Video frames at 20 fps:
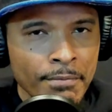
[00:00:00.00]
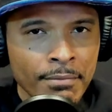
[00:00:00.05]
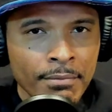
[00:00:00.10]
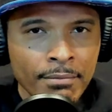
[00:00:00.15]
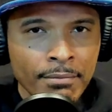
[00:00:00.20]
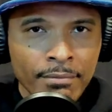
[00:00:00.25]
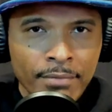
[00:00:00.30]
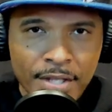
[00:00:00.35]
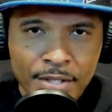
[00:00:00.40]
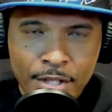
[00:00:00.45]

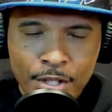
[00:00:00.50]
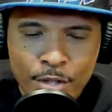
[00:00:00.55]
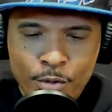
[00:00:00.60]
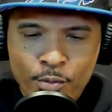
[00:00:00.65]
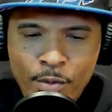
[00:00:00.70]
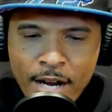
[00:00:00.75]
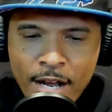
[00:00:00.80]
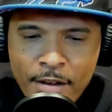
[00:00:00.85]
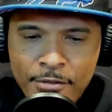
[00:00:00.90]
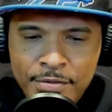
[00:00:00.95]
This is
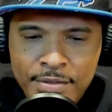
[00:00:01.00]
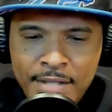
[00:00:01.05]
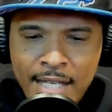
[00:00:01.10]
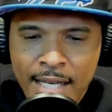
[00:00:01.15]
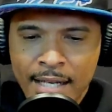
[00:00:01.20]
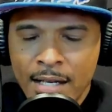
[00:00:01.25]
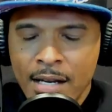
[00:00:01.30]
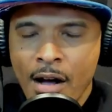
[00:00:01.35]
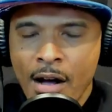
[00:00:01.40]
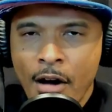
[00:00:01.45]
Rev
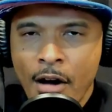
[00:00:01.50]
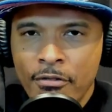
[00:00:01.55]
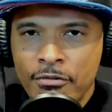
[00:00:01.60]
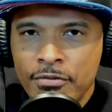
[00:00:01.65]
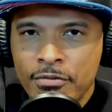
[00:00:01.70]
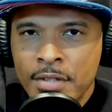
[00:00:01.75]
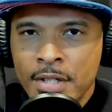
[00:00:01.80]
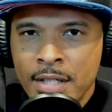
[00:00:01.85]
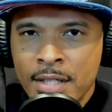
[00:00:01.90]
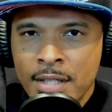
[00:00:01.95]
signing
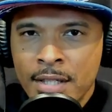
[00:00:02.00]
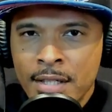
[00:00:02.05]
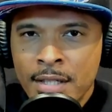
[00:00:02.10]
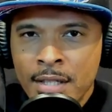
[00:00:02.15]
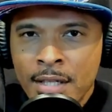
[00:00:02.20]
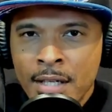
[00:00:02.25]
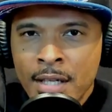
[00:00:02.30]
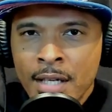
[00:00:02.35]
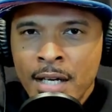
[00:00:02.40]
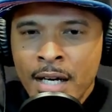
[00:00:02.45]
off.
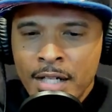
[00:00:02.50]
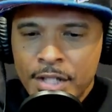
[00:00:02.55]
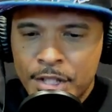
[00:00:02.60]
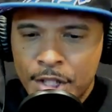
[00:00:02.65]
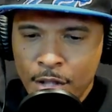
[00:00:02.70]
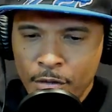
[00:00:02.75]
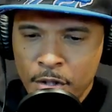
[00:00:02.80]
Until